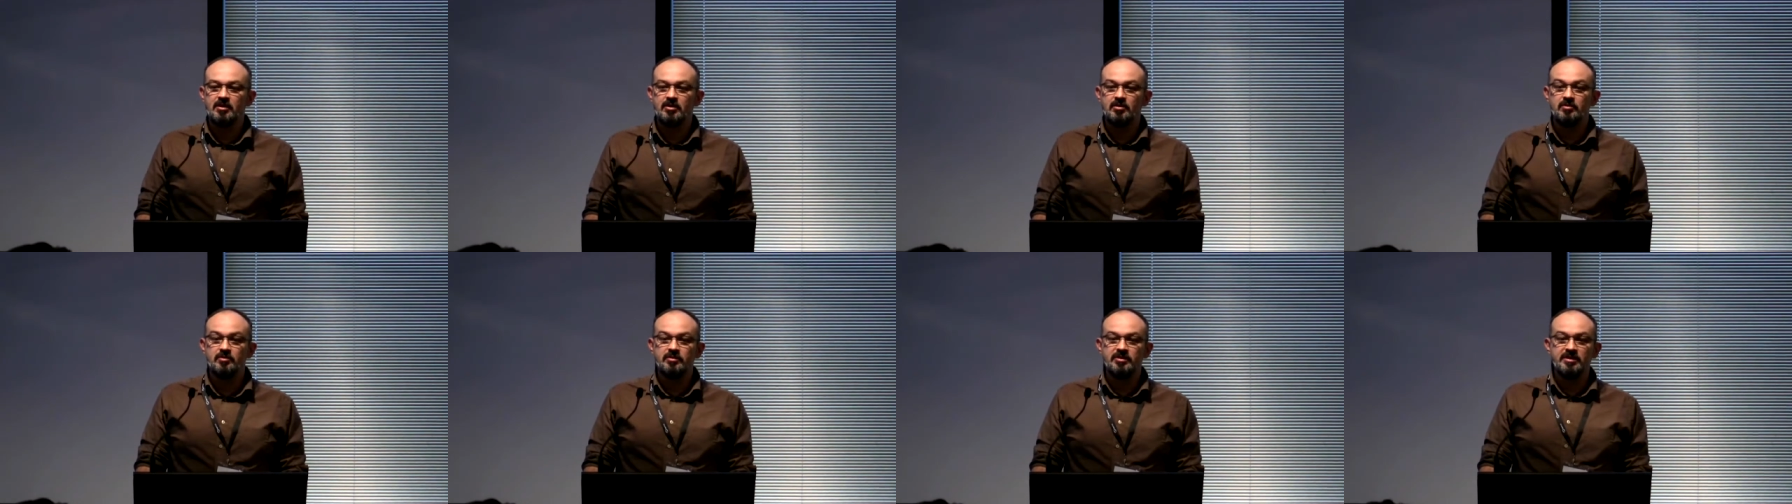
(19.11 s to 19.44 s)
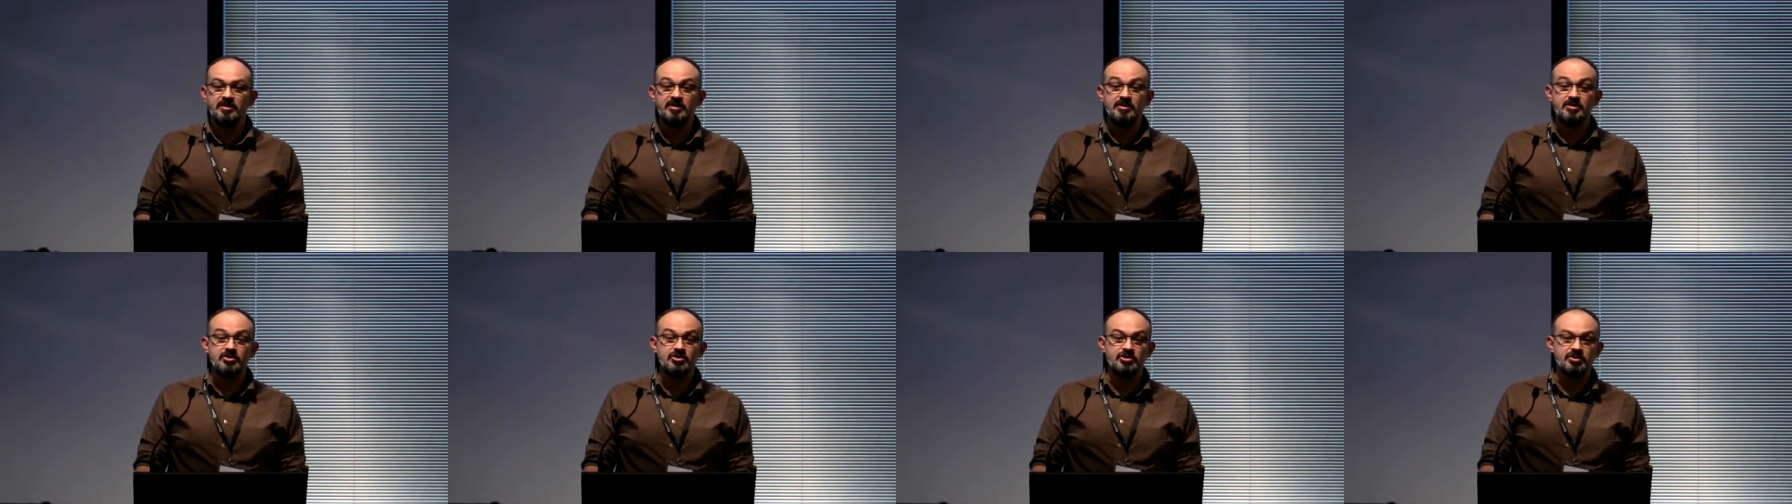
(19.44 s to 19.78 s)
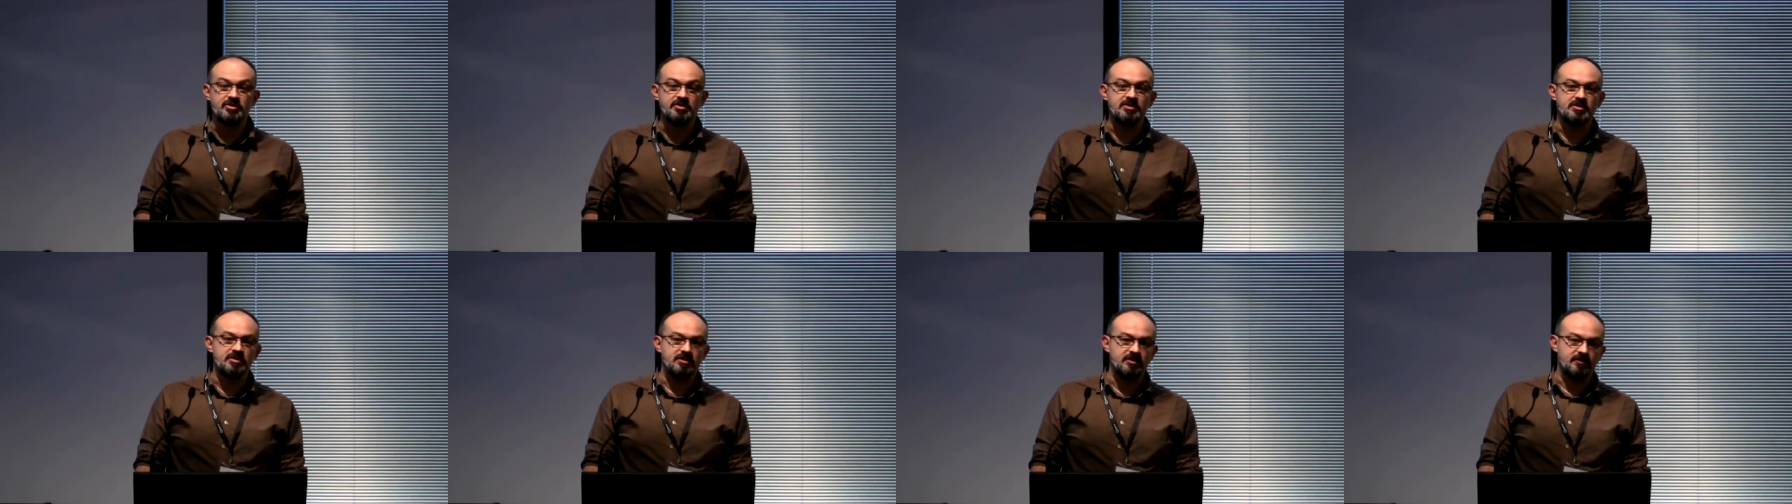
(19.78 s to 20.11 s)
only an
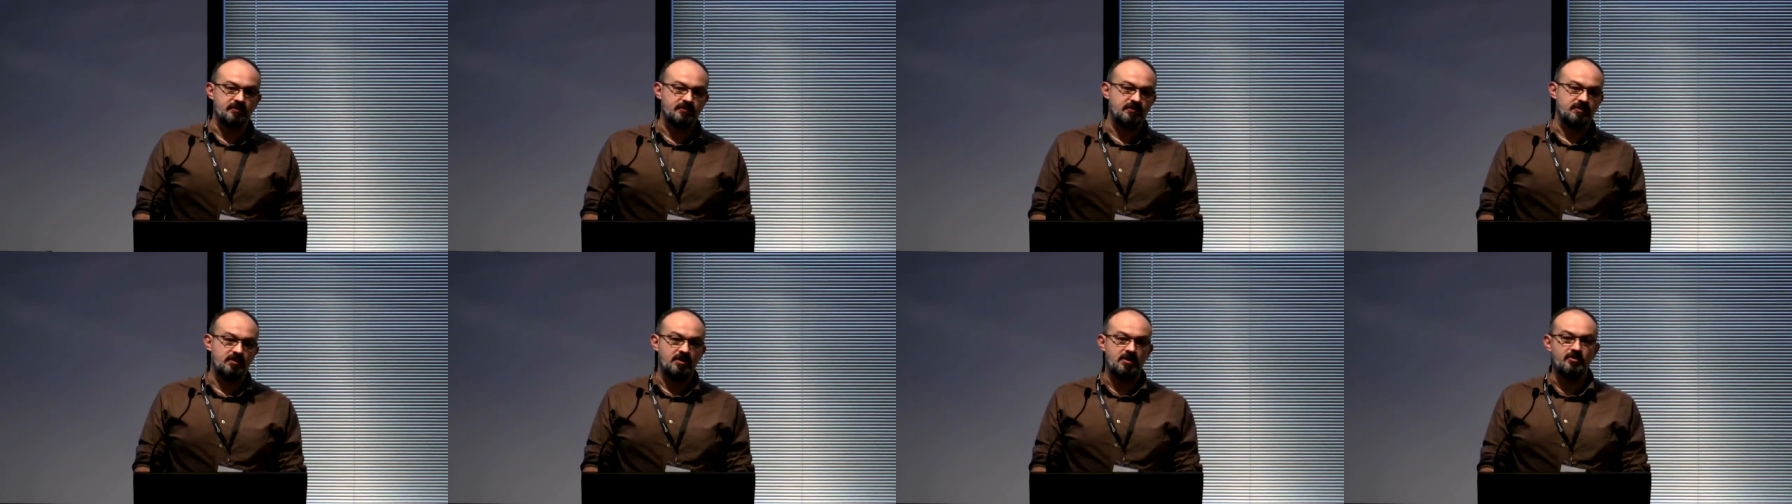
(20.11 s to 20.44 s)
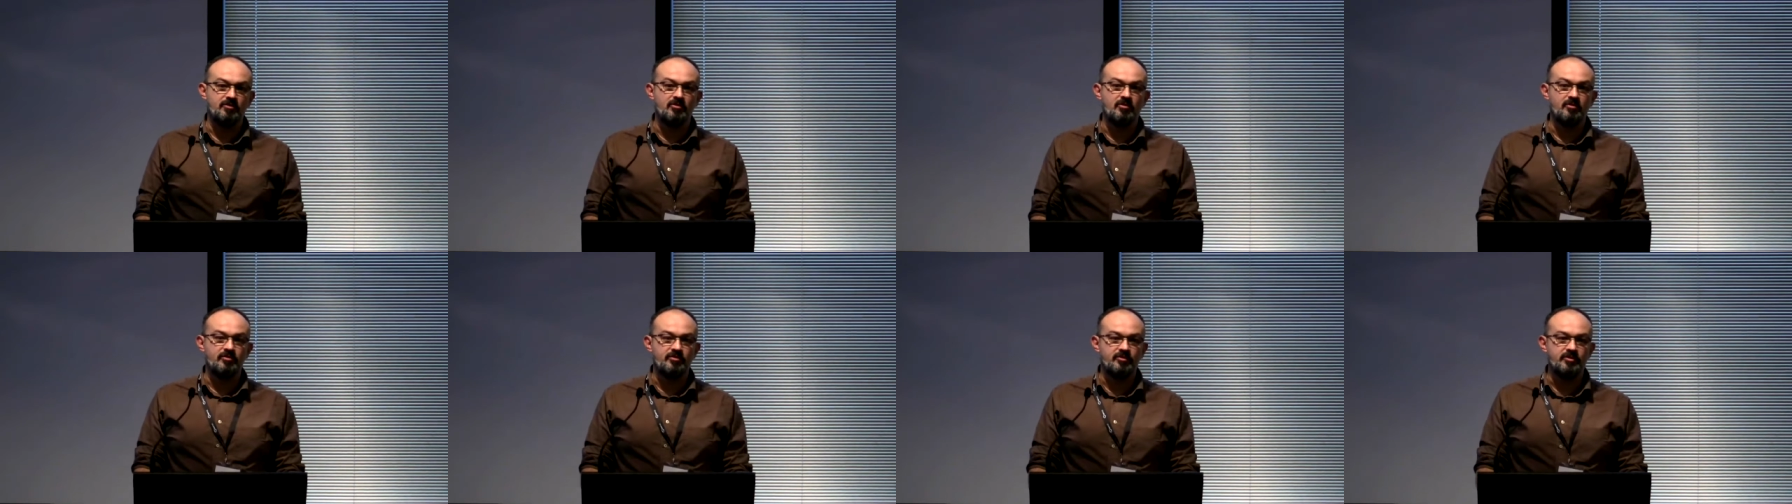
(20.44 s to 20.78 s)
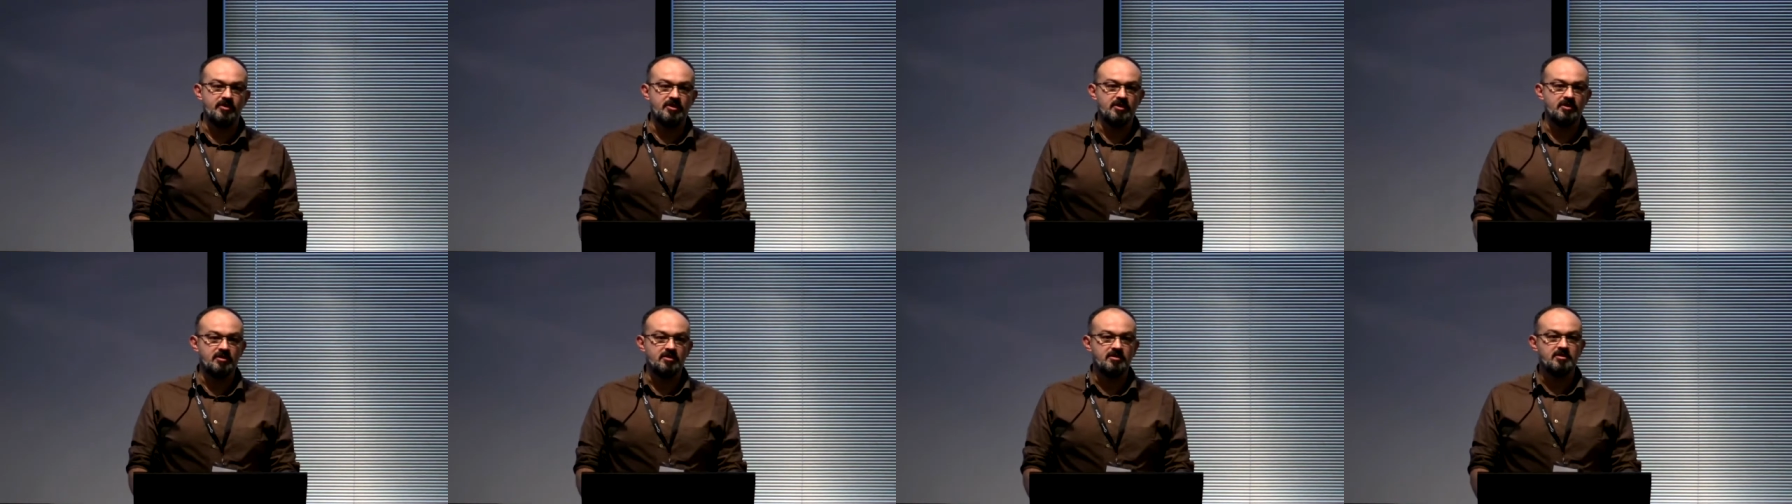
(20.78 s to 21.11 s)
initiative and
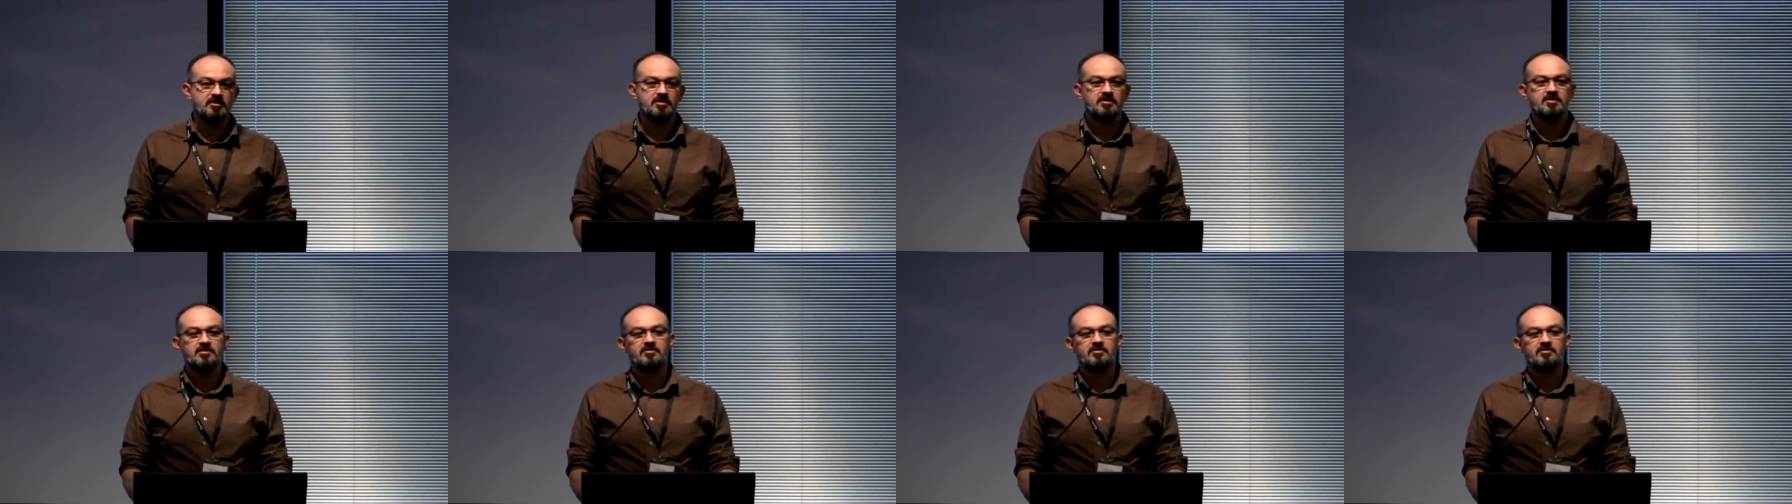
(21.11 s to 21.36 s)
nothing